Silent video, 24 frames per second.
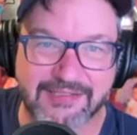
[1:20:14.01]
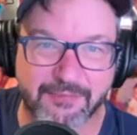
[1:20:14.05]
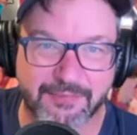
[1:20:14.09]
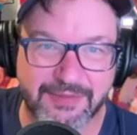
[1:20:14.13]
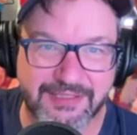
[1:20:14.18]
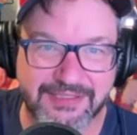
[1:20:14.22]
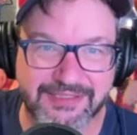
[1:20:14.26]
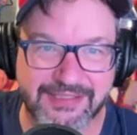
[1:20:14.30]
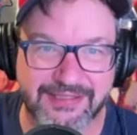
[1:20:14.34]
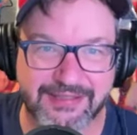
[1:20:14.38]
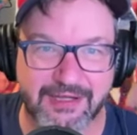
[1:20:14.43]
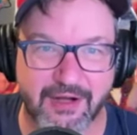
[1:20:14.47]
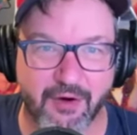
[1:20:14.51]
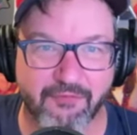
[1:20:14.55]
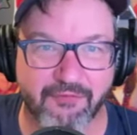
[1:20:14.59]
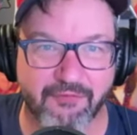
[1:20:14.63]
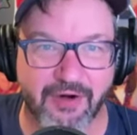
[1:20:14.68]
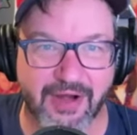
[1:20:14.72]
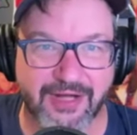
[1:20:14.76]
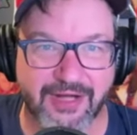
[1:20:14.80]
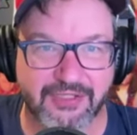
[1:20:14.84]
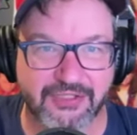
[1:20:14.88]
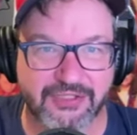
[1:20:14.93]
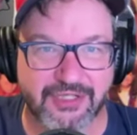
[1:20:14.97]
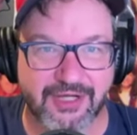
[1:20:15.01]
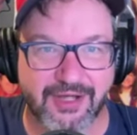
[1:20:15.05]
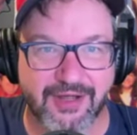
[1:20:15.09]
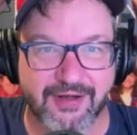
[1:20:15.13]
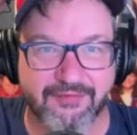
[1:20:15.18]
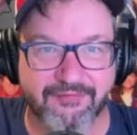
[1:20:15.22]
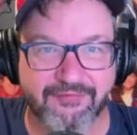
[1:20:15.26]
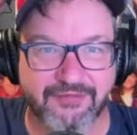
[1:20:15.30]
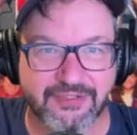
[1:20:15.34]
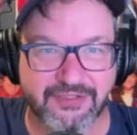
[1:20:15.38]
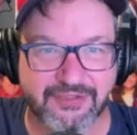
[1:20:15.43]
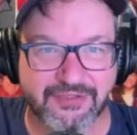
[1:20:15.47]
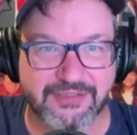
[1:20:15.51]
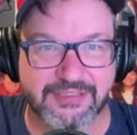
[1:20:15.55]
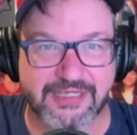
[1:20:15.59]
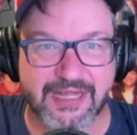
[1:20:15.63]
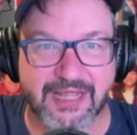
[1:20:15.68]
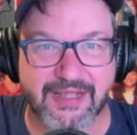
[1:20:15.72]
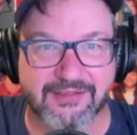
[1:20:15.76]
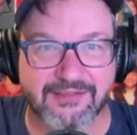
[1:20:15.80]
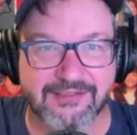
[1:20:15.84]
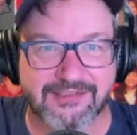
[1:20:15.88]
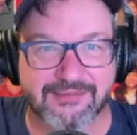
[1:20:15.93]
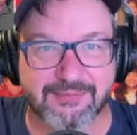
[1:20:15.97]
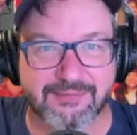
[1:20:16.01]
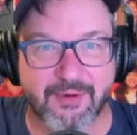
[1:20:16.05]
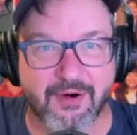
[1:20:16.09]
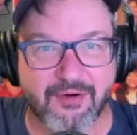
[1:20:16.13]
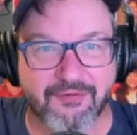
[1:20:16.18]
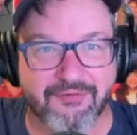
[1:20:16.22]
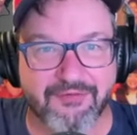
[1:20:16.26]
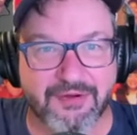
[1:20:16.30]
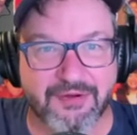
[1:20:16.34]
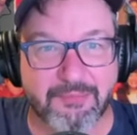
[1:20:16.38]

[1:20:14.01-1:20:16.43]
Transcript: And we see the overhead shot of just dead Smarf